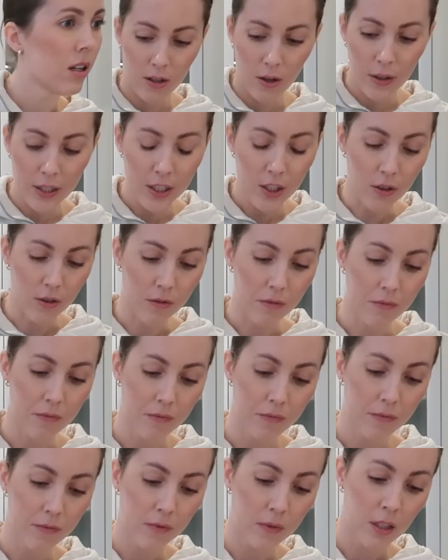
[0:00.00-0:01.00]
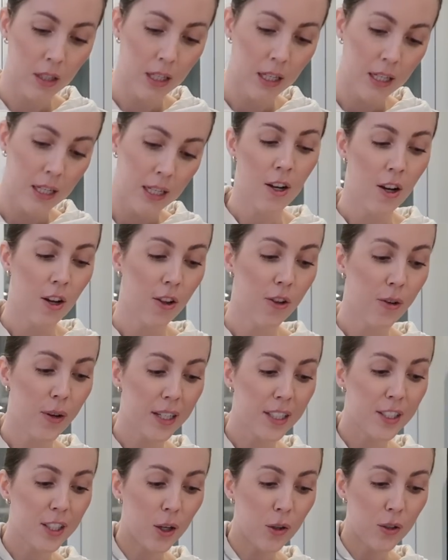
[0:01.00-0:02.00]
Oh, I do. Although I
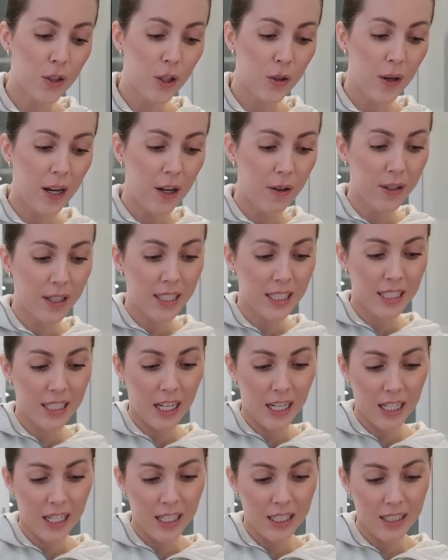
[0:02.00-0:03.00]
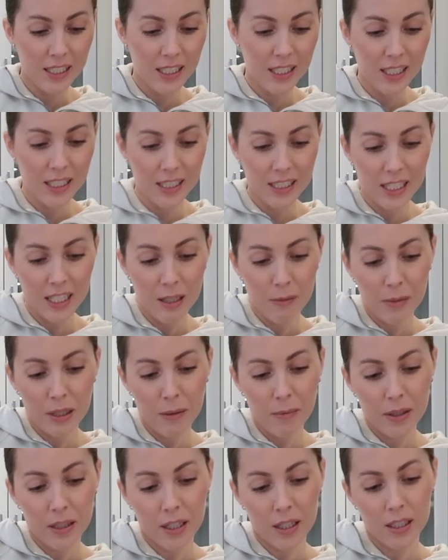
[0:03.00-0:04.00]
don't know how exciting tonight is gonna be
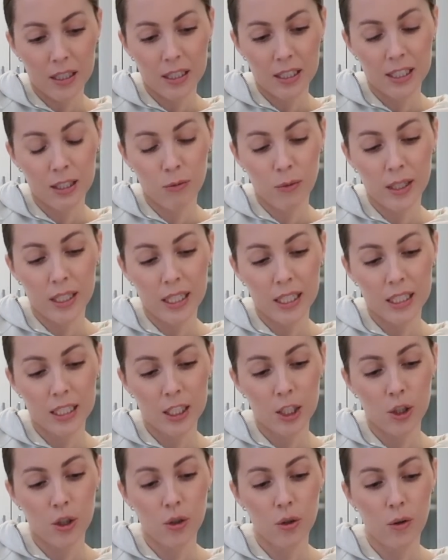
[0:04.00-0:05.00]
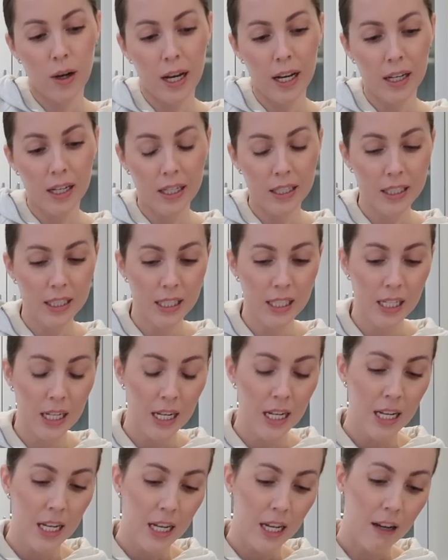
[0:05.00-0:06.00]
because we need to edit
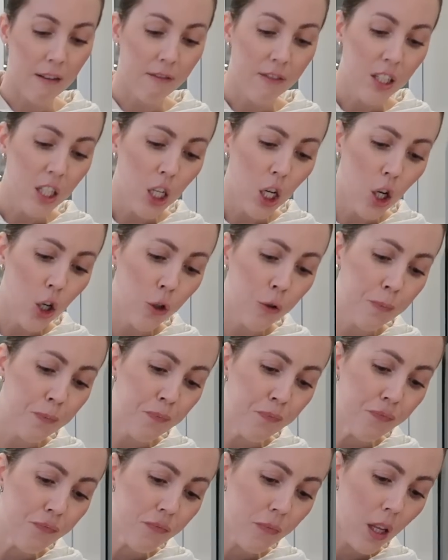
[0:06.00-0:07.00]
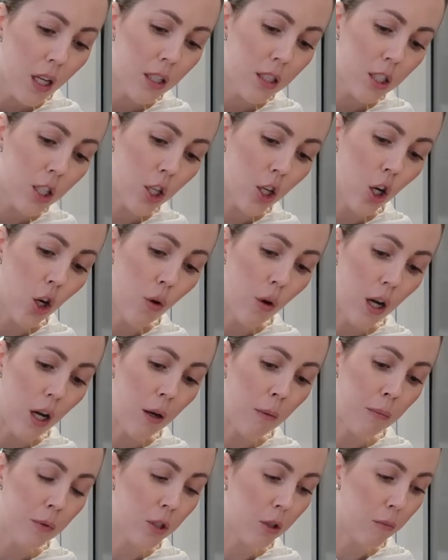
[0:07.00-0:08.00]
a video to go
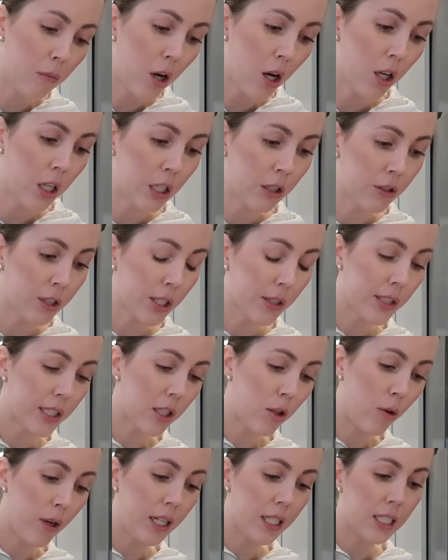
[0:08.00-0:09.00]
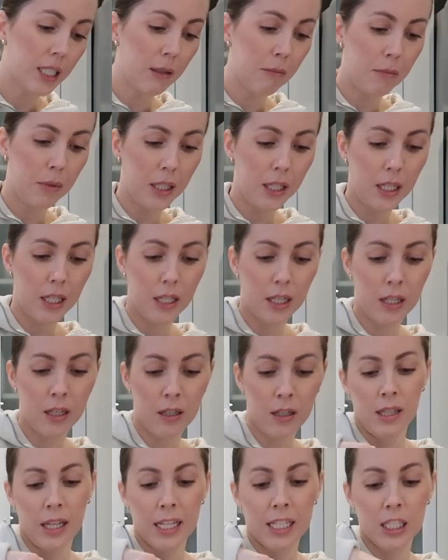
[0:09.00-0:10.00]
up tomorrow, so it's going to be
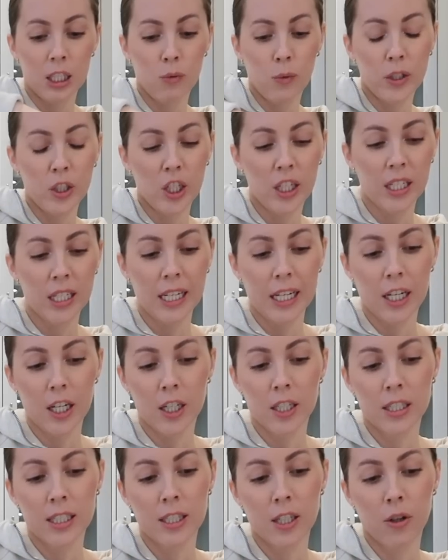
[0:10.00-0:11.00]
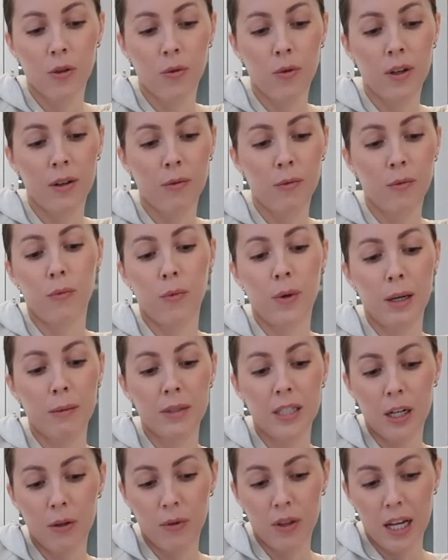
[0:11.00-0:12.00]
like switching gears. So when I'm
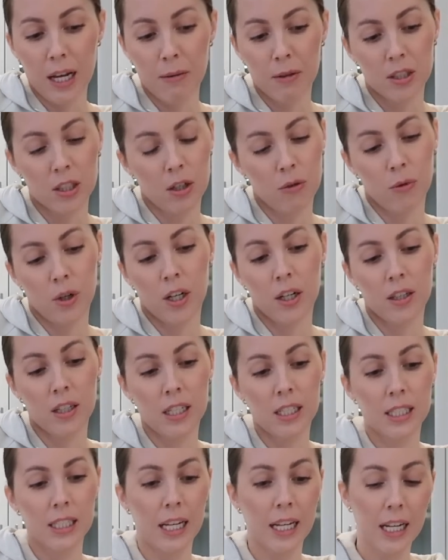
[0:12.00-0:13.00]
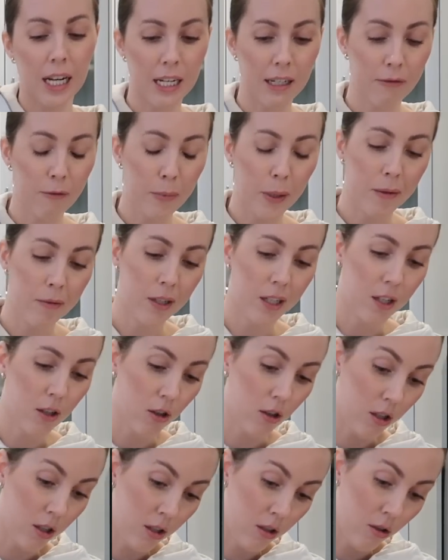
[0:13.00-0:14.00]
done with Amazon work, then it's like kind of pivoting
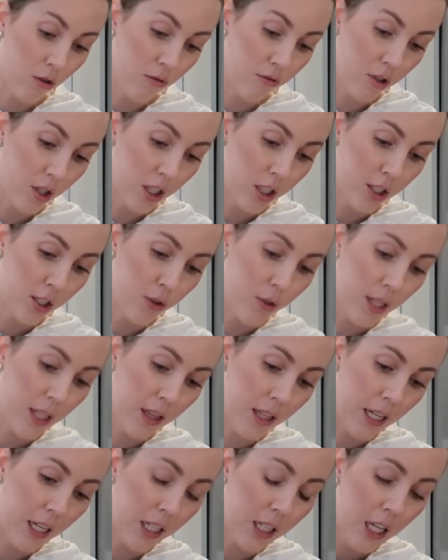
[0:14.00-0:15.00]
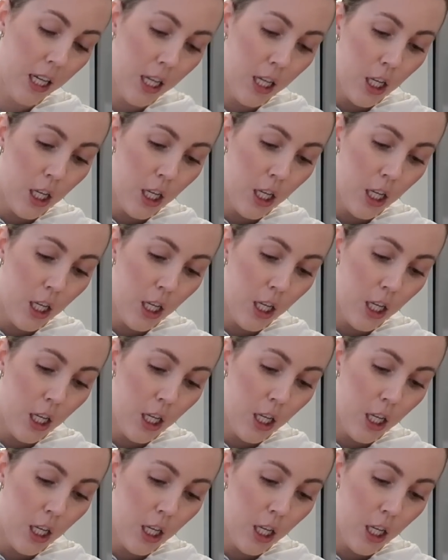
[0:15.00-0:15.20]
on over and doing like